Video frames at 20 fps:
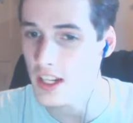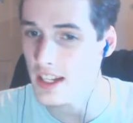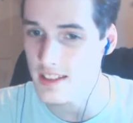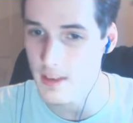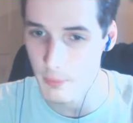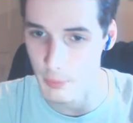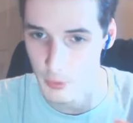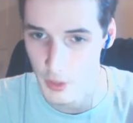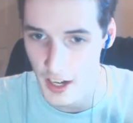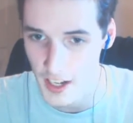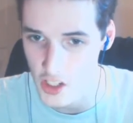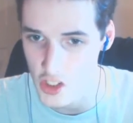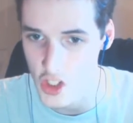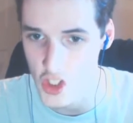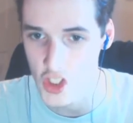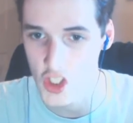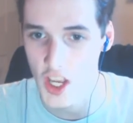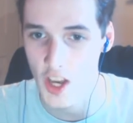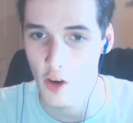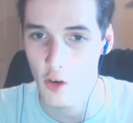You need to
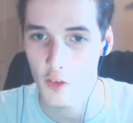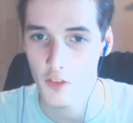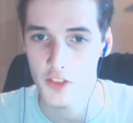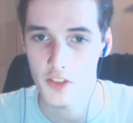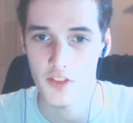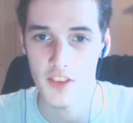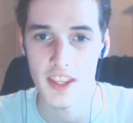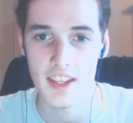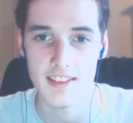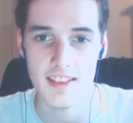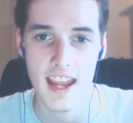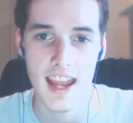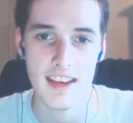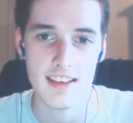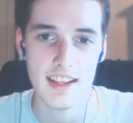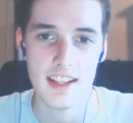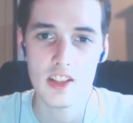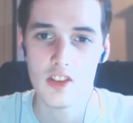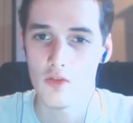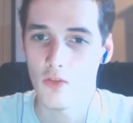brace yourselves for this
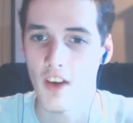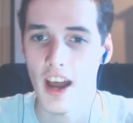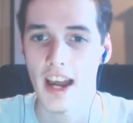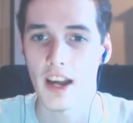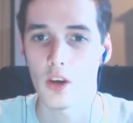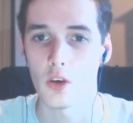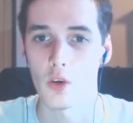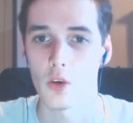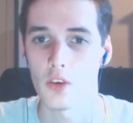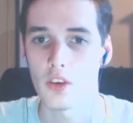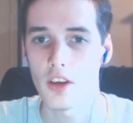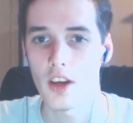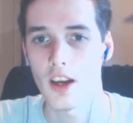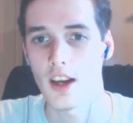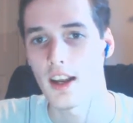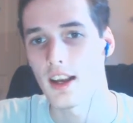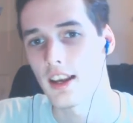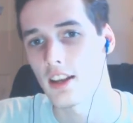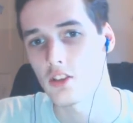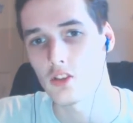edit. It's that good.
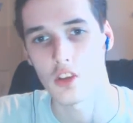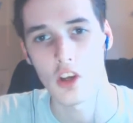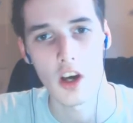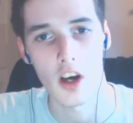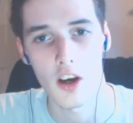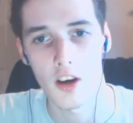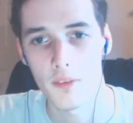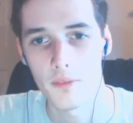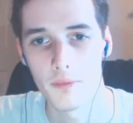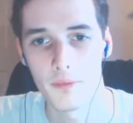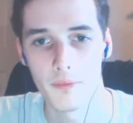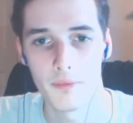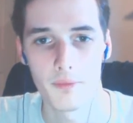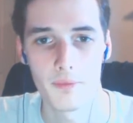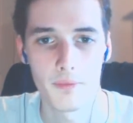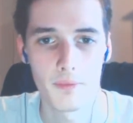Let's start.